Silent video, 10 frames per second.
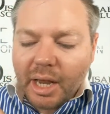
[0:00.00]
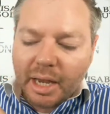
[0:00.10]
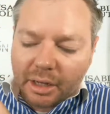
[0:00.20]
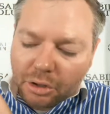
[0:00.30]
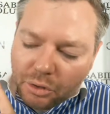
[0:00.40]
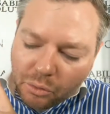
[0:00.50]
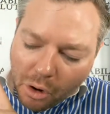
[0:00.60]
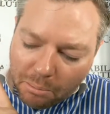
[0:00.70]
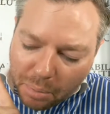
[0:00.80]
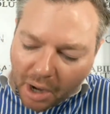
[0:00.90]
include
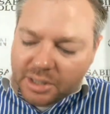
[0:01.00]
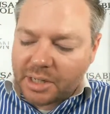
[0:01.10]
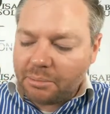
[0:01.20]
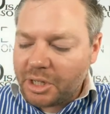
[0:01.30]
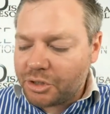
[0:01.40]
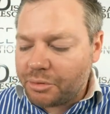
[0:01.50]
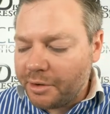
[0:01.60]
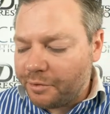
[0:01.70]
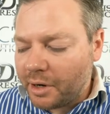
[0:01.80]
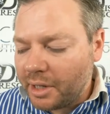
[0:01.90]
robust
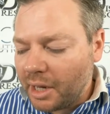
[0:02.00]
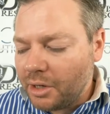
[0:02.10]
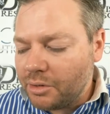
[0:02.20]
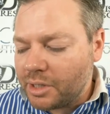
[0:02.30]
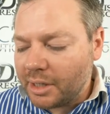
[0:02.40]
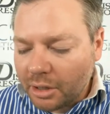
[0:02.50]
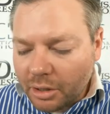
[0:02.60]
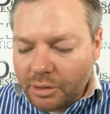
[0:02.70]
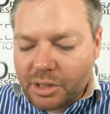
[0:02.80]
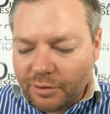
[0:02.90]
administrative funding, and use an
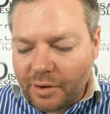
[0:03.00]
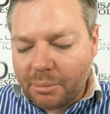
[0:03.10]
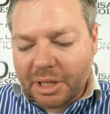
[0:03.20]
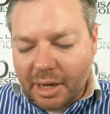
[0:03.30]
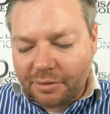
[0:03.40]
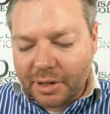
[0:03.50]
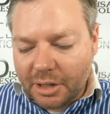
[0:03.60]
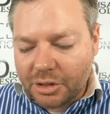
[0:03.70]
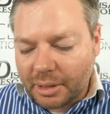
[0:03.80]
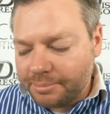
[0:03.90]
inclusive family
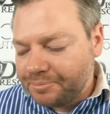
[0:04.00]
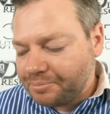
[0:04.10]
definition.